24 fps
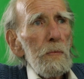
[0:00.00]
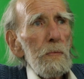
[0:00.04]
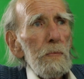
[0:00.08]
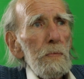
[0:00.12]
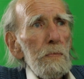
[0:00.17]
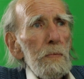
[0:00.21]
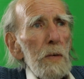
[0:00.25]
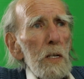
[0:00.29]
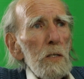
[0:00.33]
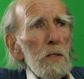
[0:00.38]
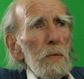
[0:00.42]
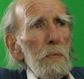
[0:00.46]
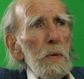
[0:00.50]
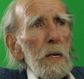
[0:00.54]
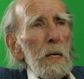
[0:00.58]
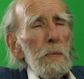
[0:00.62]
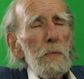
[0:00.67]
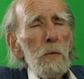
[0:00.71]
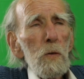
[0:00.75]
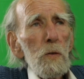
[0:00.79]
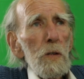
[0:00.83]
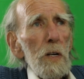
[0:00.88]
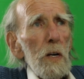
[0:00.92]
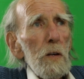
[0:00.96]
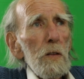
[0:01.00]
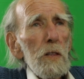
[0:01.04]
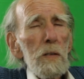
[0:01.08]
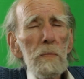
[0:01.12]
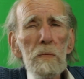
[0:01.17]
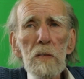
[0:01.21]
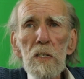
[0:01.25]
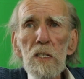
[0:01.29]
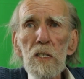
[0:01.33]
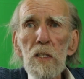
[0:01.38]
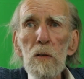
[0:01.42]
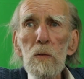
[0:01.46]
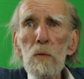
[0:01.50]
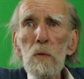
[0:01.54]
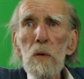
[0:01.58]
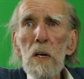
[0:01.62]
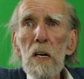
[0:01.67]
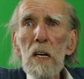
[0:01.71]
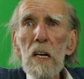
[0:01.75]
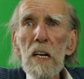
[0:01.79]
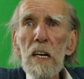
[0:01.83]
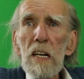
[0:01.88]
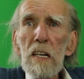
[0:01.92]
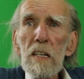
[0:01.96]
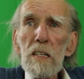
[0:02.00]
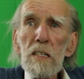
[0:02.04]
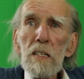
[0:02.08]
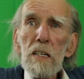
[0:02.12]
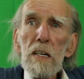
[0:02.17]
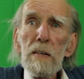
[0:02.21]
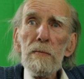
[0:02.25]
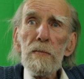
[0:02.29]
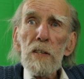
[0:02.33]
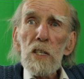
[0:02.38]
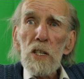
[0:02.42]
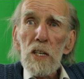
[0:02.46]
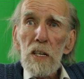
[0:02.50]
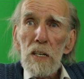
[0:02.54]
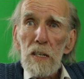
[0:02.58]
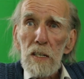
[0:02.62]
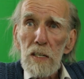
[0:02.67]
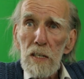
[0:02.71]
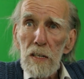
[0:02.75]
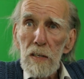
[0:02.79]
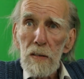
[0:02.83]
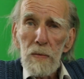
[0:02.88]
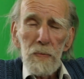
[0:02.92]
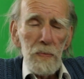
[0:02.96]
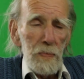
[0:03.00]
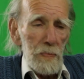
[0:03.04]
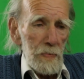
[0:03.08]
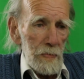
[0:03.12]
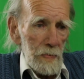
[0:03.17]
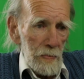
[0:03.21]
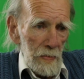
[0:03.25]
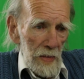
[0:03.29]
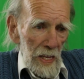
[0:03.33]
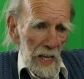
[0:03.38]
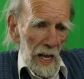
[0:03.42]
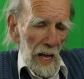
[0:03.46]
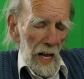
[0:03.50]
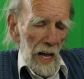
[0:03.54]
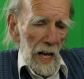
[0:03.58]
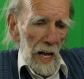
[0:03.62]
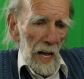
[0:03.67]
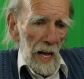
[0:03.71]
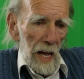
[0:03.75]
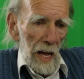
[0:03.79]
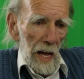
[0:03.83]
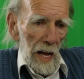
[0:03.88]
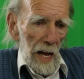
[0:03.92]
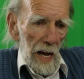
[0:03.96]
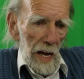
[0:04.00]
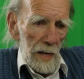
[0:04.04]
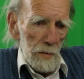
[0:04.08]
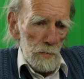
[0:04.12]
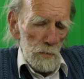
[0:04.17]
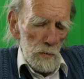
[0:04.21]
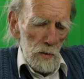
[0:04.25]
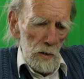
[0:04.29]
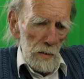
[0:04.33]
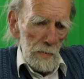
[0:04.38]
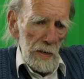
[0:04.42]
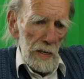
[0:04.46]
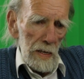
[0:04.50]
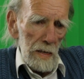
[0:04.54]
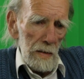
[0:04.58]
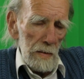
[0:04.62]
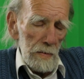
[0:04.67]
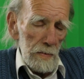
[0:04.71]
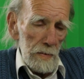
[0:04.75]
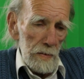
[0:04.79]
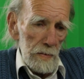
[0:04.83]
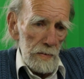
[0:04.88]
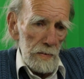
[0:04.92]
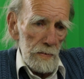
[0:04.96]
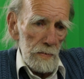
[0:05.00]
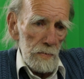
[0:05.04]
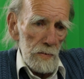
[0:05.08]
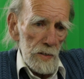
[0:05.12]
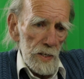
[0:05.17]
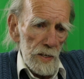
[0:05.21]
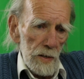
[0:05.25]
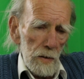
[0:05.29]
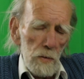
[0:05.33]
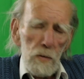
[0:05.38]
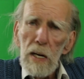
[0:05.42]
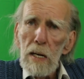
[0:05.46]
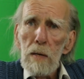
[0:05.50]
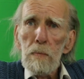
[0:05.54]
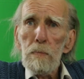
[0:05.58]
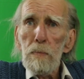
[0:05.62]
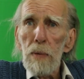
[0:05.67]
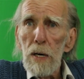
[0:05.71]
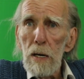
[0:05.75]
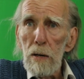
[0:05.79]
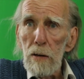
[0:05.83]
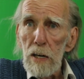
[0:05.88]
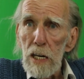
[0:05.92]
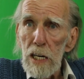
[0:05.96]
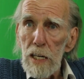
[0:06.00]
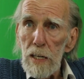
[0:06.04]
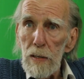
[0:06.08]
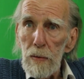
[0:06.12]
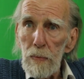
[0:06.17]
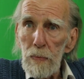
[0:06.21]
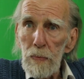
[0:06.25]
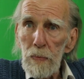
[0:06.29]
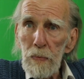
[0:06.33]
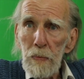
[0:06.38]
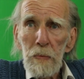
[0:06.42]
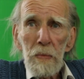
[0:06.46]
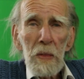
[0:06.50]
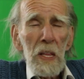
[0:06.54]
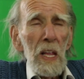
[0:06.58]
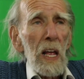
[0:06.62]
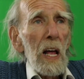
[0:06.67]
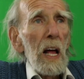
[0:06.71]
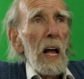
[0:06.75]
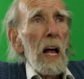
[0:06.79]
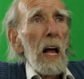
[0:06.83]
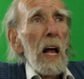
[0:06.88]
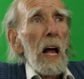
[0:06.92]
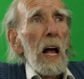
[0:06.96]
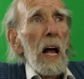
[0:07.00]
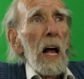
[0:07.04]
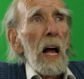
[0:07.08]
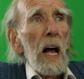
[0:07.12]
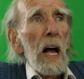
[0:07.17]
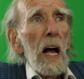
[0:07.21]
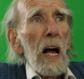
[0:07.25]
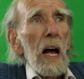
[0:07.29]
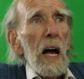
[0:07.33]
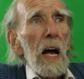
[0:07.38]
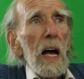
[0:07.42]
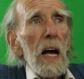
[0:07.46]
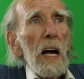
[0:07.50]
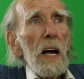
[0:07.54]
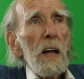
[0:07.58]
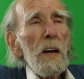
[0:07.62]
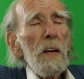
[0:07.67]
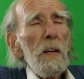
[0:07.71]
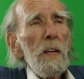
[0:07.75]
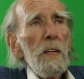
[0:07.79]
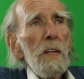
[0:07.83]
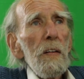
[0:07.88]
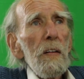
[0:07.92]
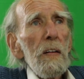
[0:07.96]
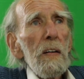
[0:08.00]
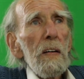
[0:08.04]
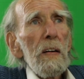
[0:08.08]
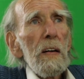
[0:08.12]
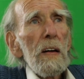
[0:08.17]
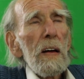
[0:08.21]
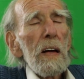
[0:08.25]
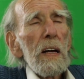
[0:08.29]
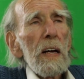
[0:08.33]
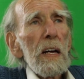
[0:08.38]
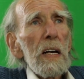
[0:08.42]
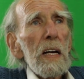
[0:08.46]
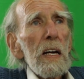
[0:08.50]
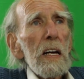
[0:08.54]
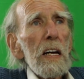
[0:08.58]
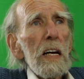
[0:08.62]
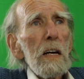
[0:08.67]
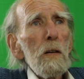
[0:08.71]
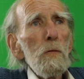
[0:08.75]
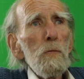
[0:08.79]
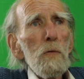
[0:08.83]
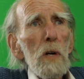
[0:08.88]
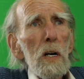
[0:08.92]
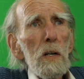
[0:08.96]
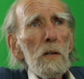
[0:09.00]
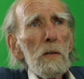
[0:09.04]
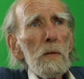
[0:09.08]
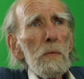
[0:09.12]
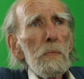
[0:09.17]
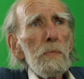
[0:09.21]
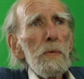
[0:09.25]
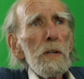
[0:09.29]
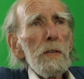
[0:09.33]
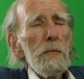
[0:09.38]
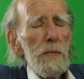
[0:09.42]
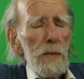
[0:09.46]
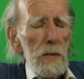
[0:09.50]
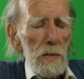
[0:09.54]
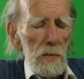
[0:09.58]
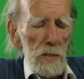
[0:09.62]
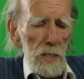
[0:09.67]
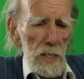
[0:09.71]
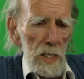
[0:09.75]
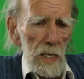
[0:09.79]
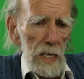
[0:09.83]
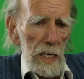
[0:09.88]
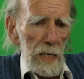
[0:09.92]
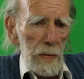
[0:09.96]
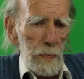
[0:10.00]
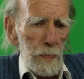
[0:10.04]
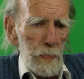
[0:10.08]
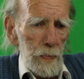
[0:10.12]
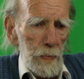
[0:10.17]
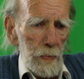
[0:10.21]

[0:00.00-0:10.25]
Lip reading: Most people know them as the whirling dervishes. And Rumi was a great poet, and he wrote profusely.